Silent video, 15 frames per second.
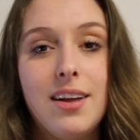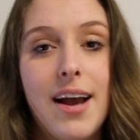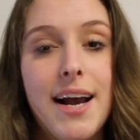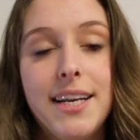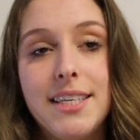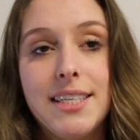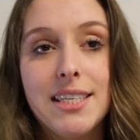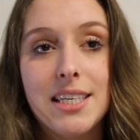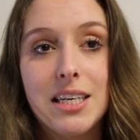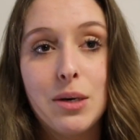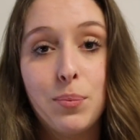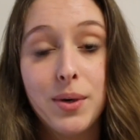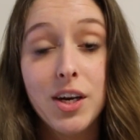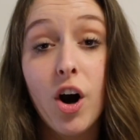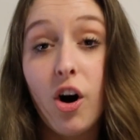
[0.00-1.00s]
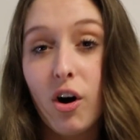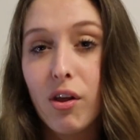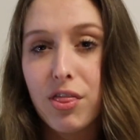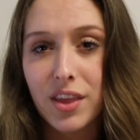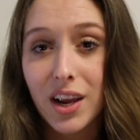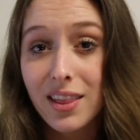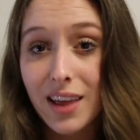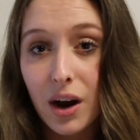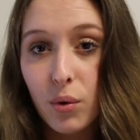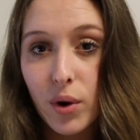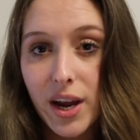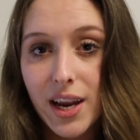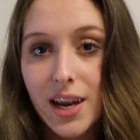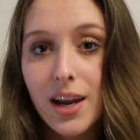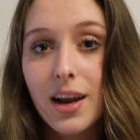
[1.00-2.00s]
and we all think that
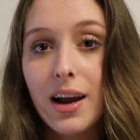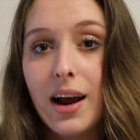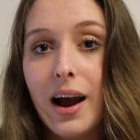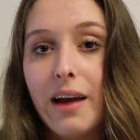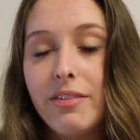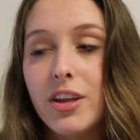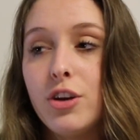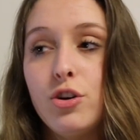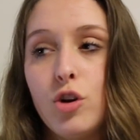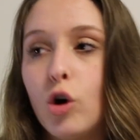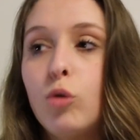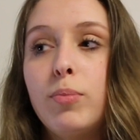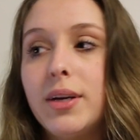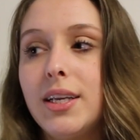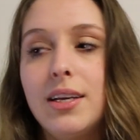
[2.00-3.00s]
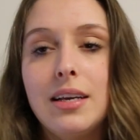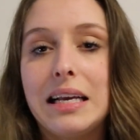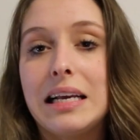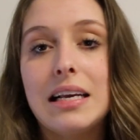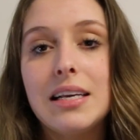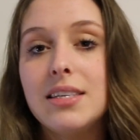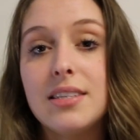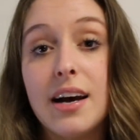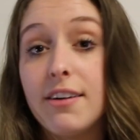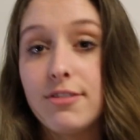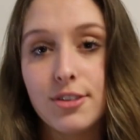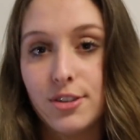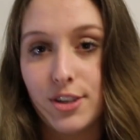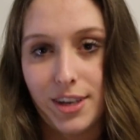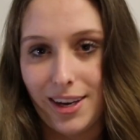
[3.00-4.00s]
way, and then nobody is
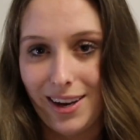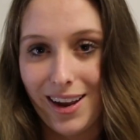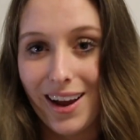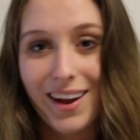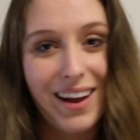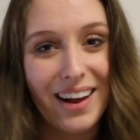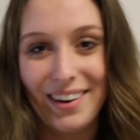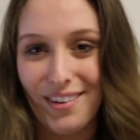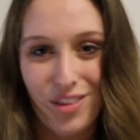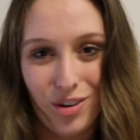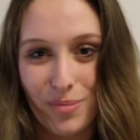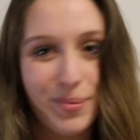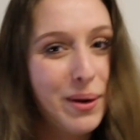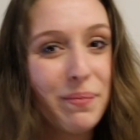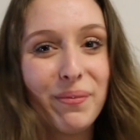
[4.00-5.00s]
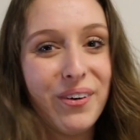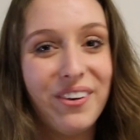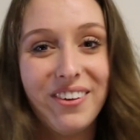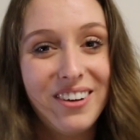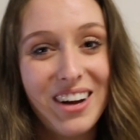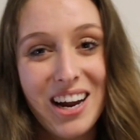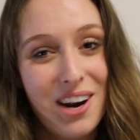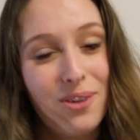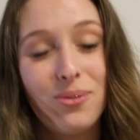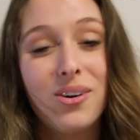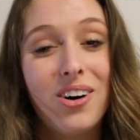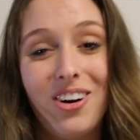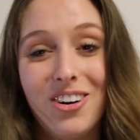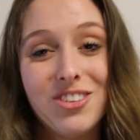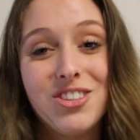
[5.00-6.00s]
ever looking at other people.
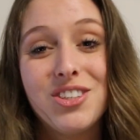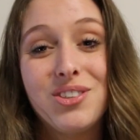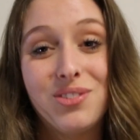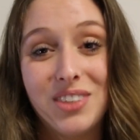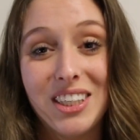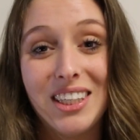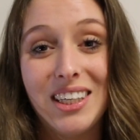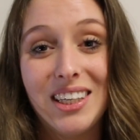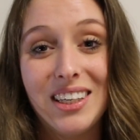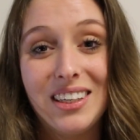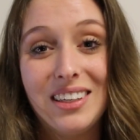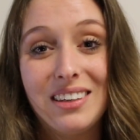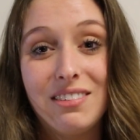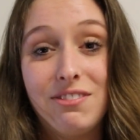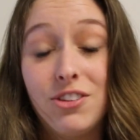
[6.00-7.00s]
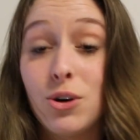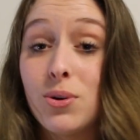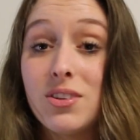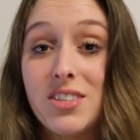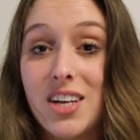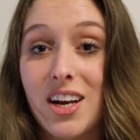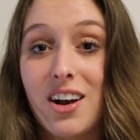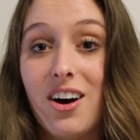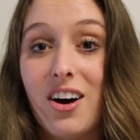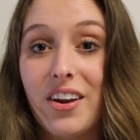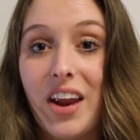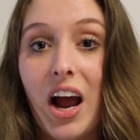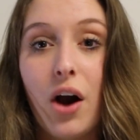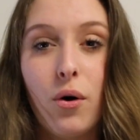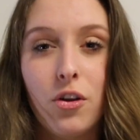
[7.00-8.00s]
We're all just really focusing
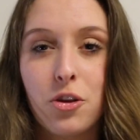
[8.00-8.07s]
on how